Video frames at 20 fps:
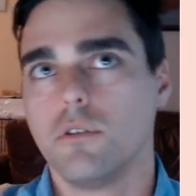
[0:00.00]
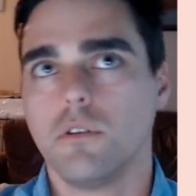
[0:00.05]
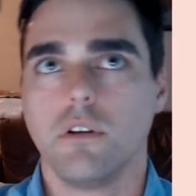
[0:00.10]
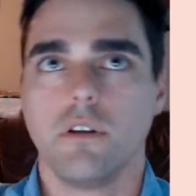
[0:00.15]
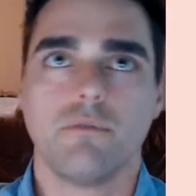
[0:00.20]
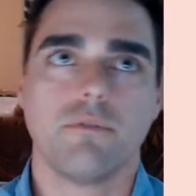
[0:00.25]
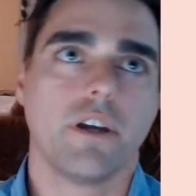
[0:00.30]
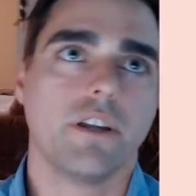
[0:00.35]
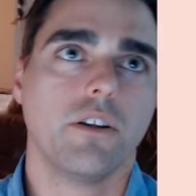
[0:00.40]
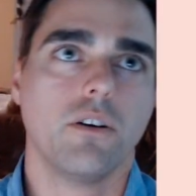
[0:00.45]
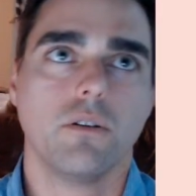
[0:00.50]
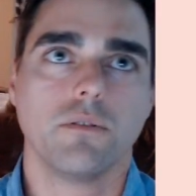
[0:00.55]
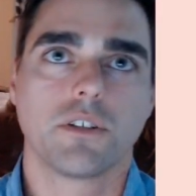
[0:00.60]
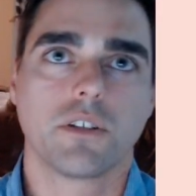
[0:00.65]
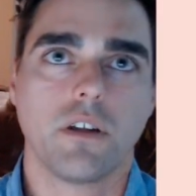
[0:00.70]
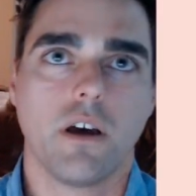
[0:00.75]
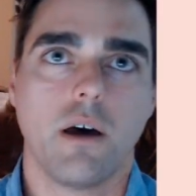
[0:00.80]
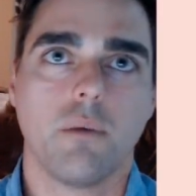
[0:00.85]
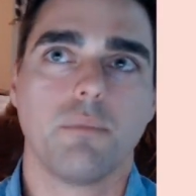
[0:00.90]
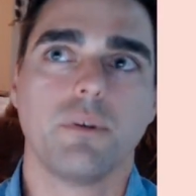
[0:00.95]
If I don't
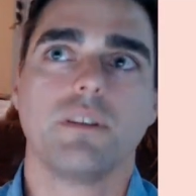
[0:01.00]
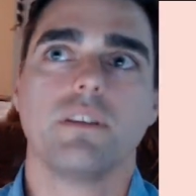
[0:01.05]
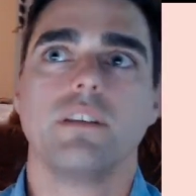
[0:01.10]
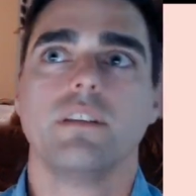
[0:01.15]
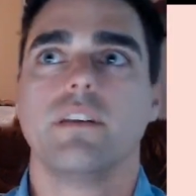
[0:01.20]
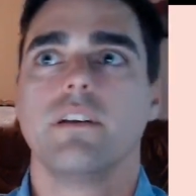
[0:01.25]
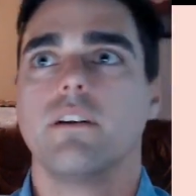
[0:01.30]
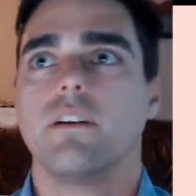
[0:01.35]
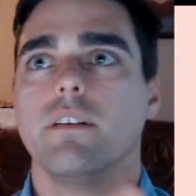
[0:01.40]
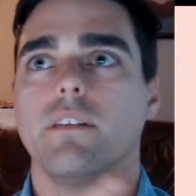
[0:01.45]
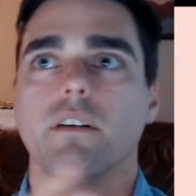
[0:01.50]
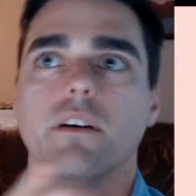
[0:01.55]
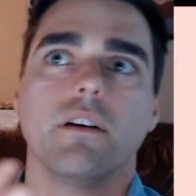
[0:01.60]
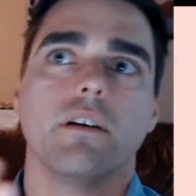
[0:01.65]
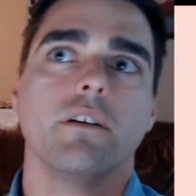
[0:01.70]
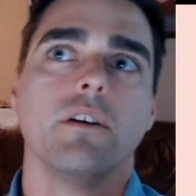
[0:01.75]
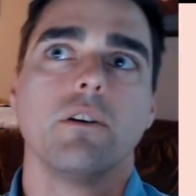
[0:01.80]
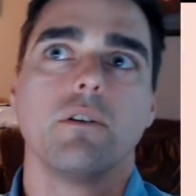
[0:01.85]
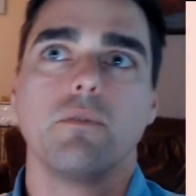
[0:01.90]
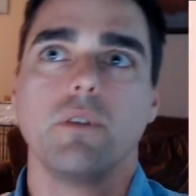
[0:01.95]
stop it, then they're in the
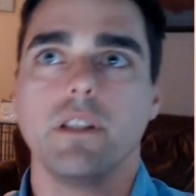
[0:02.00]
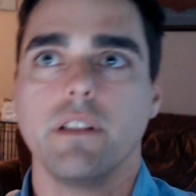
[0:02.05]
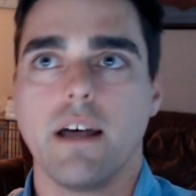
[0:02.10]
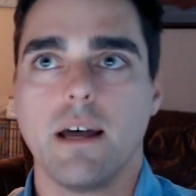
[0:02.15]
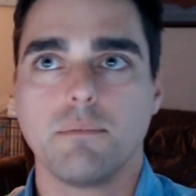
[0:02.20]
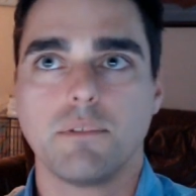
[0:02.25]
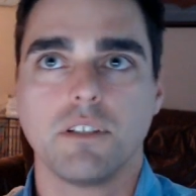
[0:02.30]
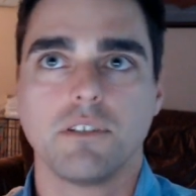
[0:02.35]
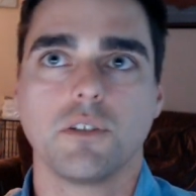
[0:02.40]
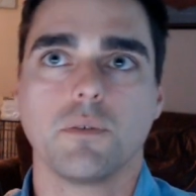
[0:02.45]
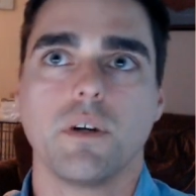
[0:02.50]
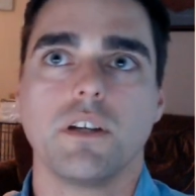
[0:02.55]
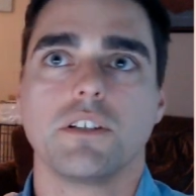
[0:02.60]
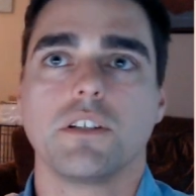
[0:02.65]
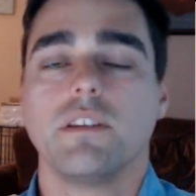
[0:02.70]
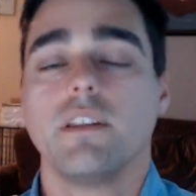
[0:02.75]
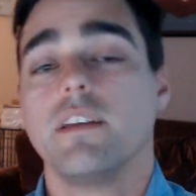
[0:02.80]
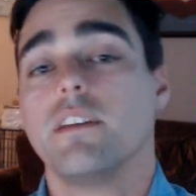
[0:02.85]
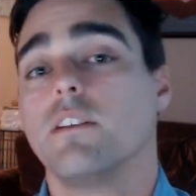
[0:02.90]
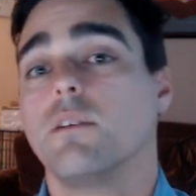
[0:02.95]
relapse situation
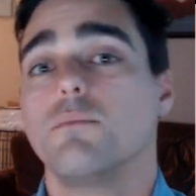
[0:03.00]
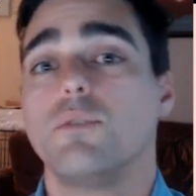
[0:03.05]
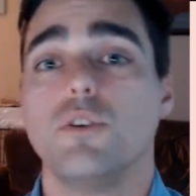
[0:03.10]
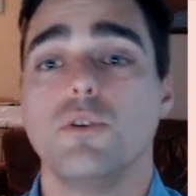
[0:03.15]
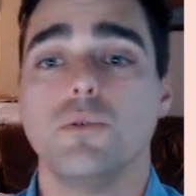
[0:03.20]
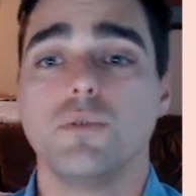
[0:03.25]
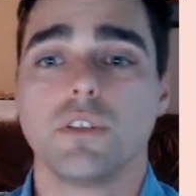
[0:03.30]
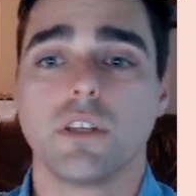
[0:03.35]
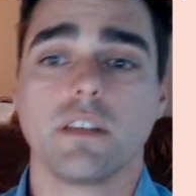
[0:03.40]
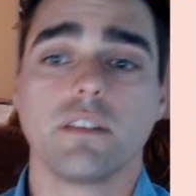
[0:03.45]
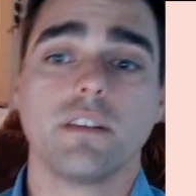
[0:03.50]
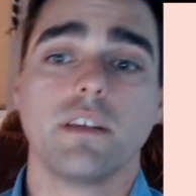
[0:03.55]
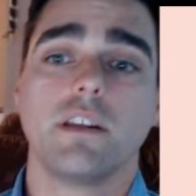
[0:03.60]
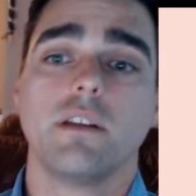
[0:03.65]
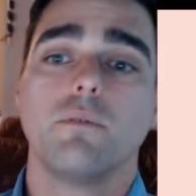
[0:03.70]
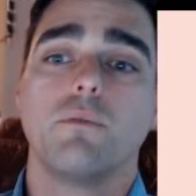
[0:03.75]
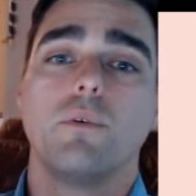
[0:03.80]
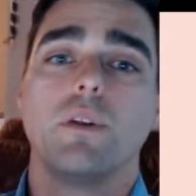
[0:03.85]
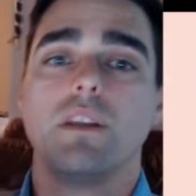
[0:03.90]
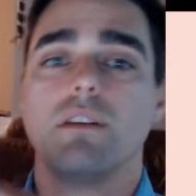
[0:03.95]
they end up using, then it
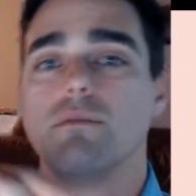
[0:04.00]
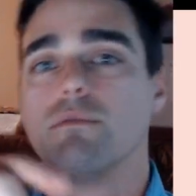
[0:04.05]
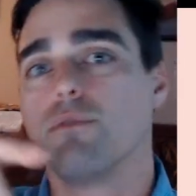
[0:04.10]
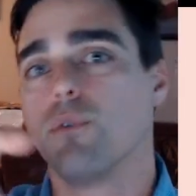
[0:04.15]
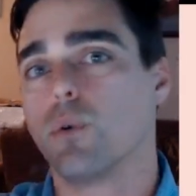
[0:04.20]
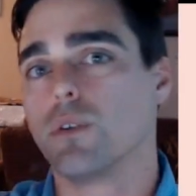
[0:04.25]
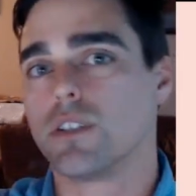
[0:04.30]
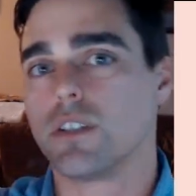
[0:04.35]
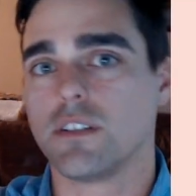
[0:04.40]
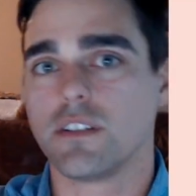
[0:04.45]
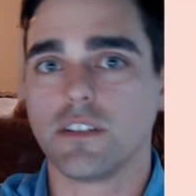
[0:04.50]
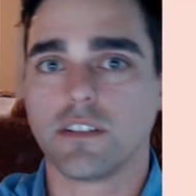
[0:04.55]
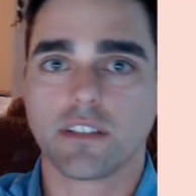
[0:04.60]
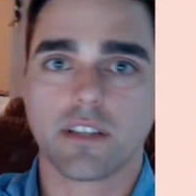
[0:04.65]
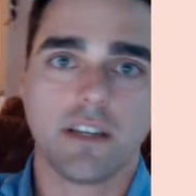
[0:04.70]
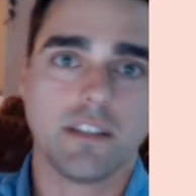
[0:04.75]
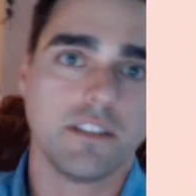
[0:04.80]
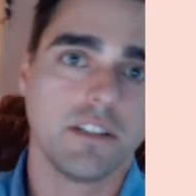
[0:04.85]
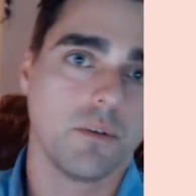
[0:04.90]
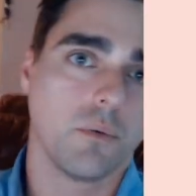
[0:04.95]
reinforces this
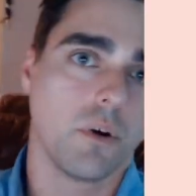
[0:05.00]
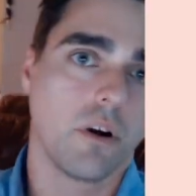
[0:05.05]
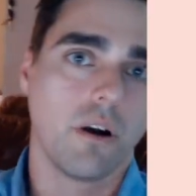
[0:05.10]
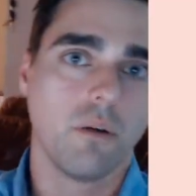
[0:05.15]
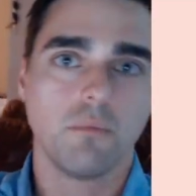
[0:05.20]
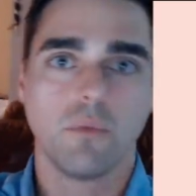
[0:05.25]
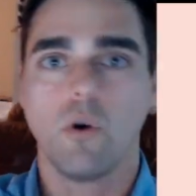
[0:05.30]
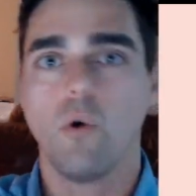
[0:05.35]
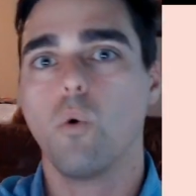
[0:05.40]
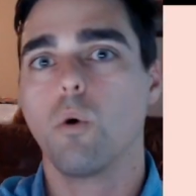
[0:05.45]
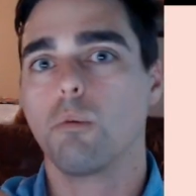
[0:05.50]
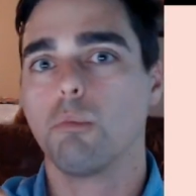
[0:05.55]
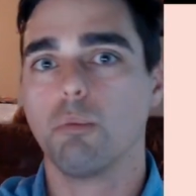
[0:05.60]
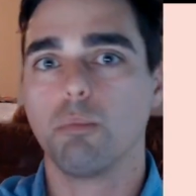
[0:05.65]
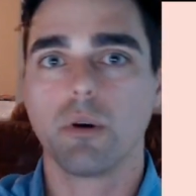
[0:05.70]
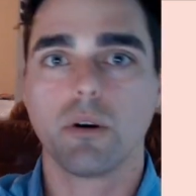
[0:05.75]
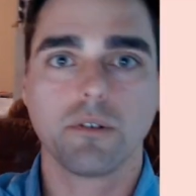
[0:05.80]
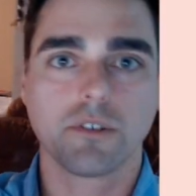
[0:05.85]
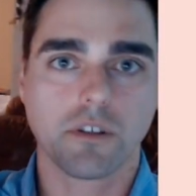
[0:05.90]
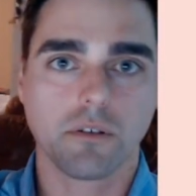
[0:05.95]
idea where I'm a horrible
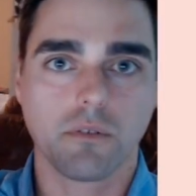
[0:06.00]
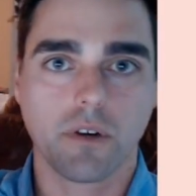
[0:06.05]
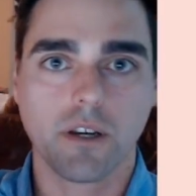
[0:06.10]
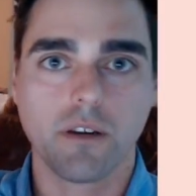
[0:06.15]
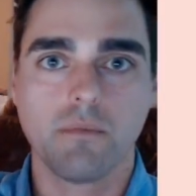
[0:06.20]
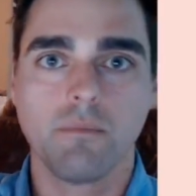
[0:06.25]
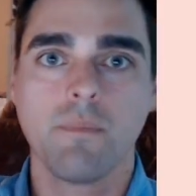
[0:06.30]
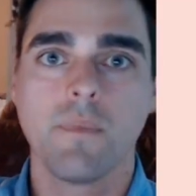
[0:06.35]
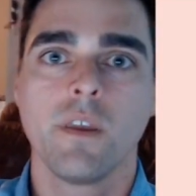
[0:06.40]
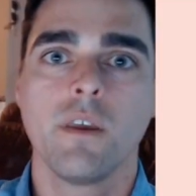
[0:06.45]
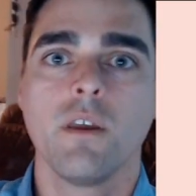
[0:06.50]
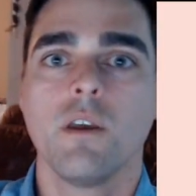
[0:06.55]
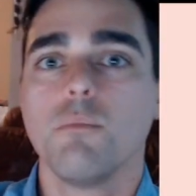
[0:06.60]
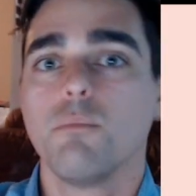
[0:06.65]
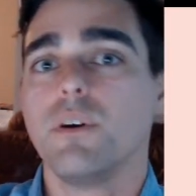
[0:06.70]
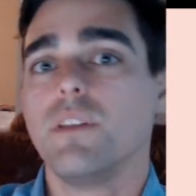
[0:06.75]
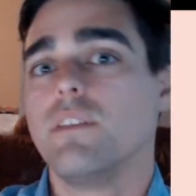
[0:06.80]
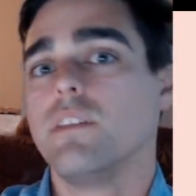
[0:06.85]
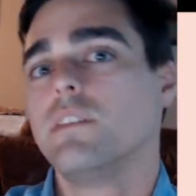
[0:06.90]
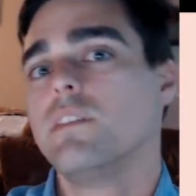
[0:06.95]
person, right? But
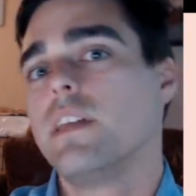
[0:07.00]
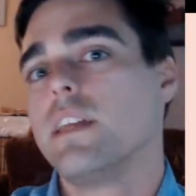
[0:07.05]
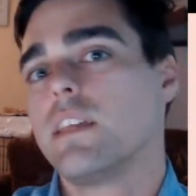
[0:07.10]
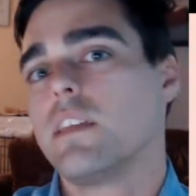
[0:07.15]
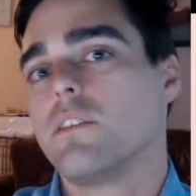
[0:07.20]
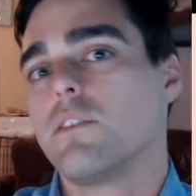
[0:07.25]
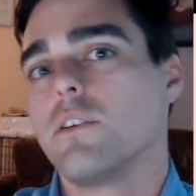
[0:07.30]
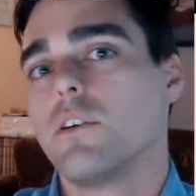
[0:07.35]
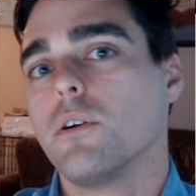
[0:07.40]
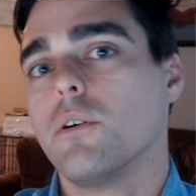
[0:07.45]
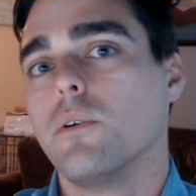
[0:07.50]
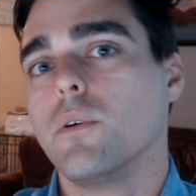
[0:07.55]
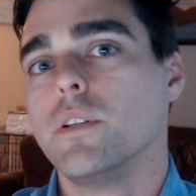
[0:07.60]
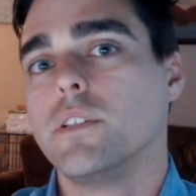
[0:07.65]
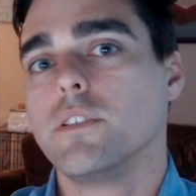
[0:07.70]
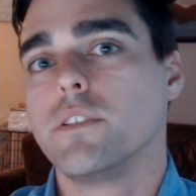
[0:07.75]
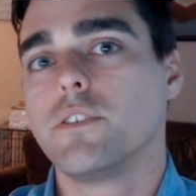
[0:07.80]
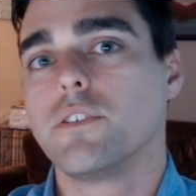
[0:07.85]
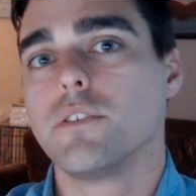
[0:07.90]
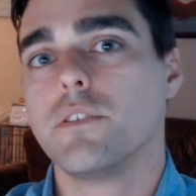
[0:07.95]
then they can go
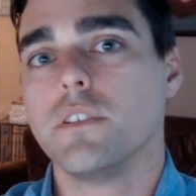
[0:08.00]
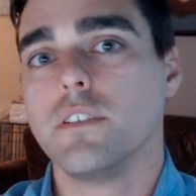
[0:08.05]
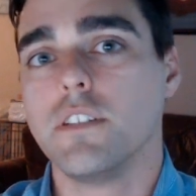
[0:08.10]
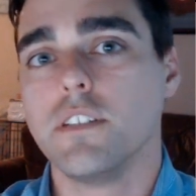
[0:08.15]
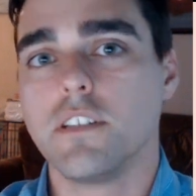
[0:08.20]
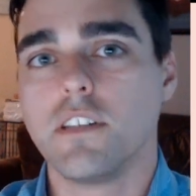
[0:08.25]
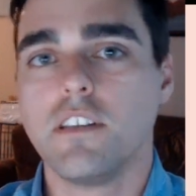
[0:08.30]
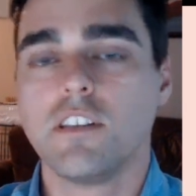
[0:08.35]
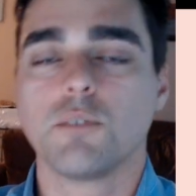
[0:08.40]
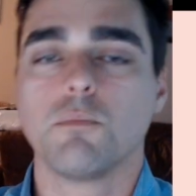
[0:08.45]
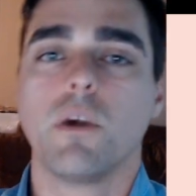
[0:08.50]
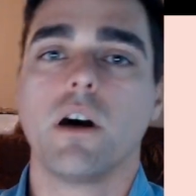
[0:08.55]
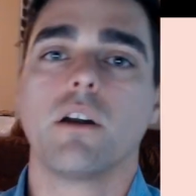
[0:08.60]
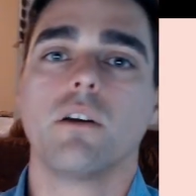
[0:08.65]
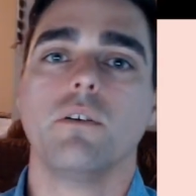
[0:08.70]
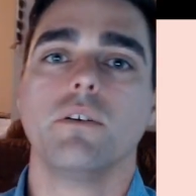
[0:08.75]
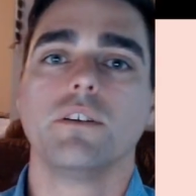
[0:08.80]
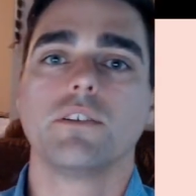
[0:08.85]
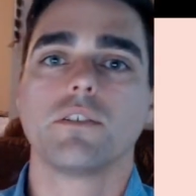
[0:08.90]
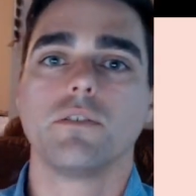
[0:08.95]
into the disease model.
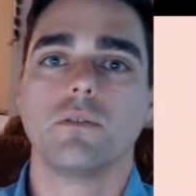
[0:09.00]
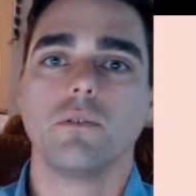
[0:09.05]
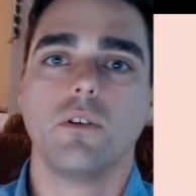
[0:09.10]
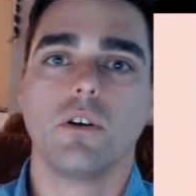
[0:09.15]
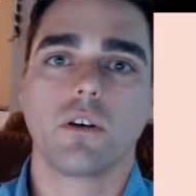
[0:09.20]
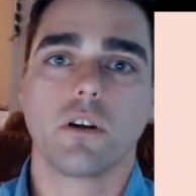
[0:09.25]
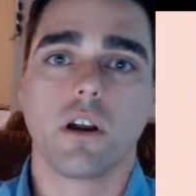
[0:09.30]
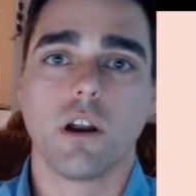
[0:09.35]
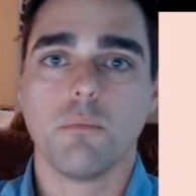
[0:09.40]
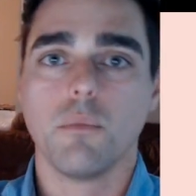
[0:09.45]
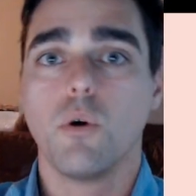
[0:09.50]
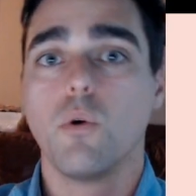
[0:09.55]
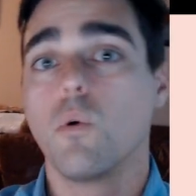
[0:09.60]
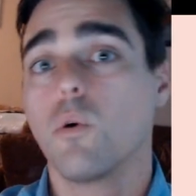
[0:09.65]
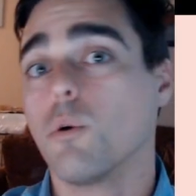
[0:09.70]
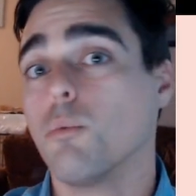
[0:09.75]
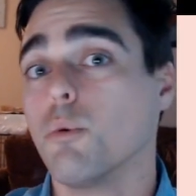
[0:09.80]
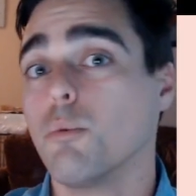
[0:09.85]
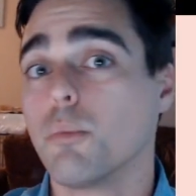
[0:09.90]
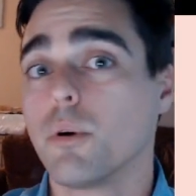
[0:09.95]
It's no longer I'm a
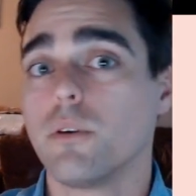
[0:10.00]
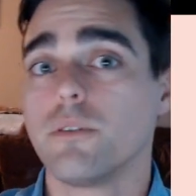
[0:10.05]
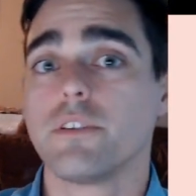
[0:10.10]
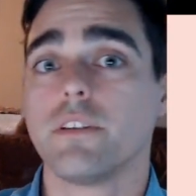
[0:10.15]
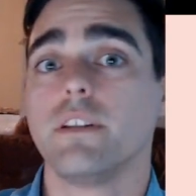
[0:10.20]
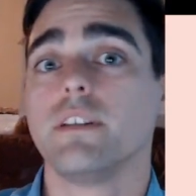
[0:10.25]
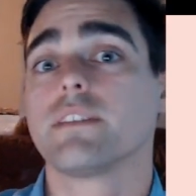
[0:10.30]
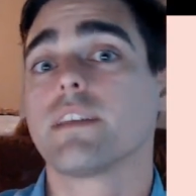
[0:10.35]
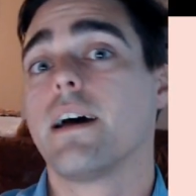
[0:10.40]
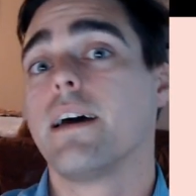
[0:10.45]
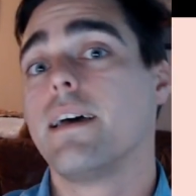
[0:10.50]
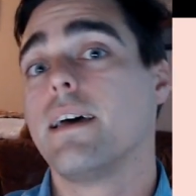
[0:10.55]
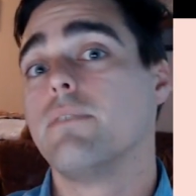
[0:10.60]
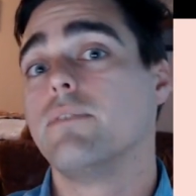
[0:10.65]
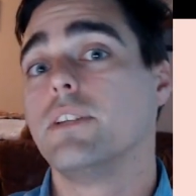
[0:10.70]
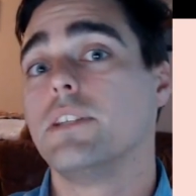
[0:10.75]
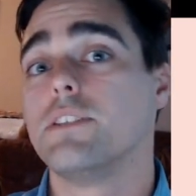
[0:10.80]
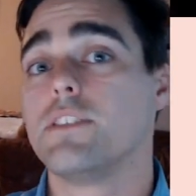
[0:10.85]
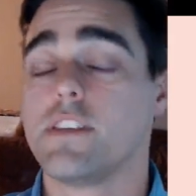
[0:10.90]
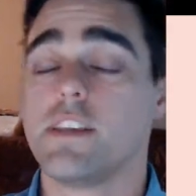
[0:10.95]
horrible person. It's I have a
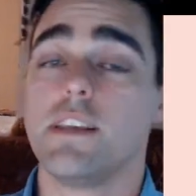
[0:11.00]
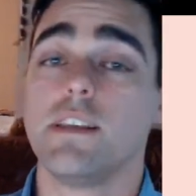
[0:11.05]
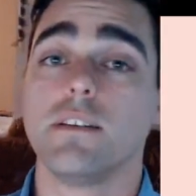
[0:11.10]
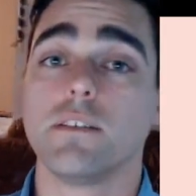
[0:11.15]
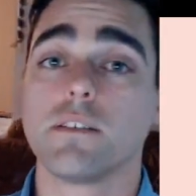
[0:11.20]
disease.